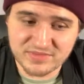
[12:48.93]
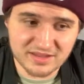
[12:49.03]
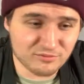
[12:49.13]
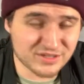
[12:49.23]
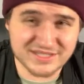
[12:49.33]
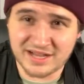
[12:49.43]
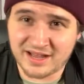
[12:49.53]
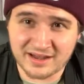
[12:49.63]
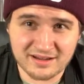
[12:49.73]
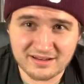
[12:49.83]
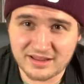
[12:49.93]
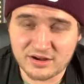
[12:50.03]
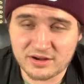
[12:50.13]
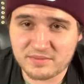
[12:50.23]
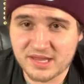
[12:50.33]
was done. You know
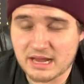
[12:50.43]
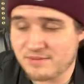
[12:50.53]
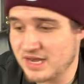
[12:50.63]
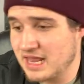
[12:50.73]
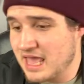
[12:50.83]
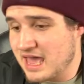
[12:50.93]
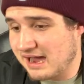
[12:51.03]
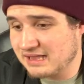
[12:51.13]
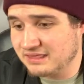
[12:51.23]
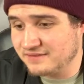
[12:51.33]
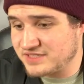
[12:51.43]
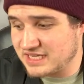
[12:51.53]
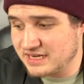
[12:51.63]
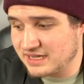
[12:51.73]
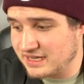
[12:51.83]
what I mean? I mean, I love
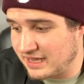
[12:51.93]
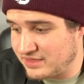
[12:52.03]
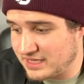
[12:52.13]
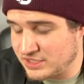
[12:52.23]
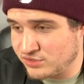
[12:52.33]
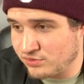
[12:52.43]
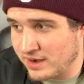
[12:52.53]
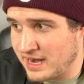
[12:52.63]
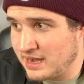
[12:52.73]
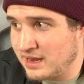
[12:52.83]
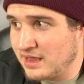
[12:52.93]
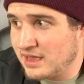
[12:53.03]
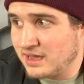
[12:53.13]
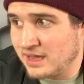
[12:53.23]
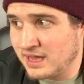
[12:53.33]
Cena. I think he's great.
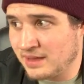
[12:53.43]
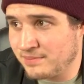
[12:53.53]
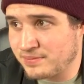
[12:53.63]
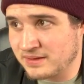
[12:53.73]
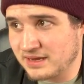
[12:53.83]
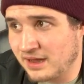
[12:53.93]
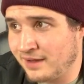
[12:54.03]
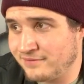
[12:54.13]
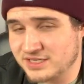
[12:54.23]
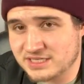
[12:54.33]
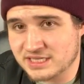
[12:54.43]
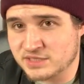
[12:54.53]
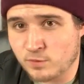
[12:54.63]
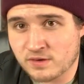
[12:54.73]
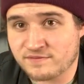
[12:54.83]
But obviously he's
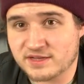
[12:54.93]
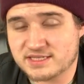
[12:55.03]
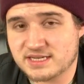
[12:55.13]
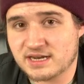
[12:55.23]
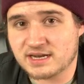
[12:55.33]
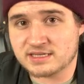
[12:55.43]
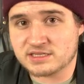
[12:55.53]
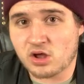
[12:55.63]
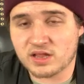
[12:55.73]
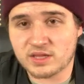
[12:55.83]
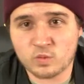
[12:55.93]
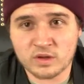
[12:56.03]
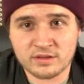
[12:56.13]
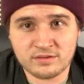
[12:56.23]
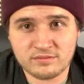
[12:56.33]
more invested in his
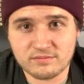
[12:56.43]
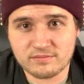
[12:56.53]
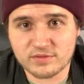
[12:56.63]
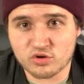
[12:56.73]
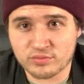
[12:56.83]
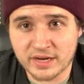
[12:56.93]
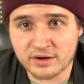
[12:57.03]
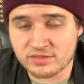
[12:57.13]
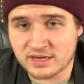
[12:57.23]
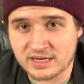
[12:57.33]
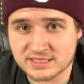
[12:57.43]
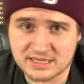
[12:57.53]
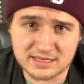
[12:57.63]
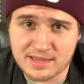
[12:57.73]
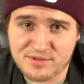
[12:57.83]
Hollywood career than he is in
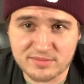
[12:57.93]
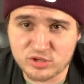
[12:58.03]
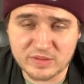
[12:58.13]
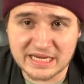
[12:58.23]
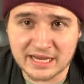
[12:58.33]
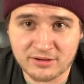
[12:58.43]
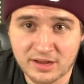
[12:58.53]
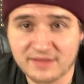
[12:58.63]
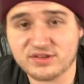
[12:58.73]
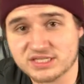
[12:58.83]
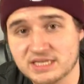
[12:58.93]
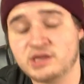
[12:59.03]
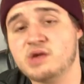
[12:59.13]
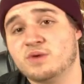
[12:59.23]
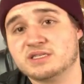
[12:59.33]
WWE now. And obviously he
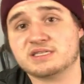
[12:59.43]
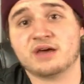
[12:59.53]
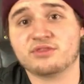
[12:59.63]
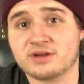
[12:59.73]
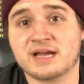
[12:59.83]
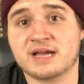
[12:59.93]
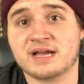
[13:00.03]
wants other guys to